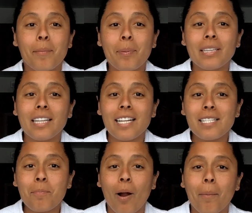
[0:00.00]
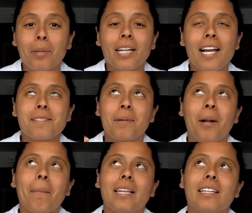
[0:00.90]
the Belize property has
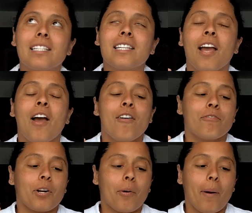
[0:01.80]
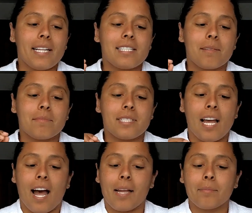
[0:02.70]
been on my list for quite some
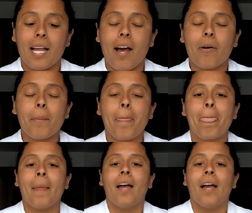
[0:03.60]
time now.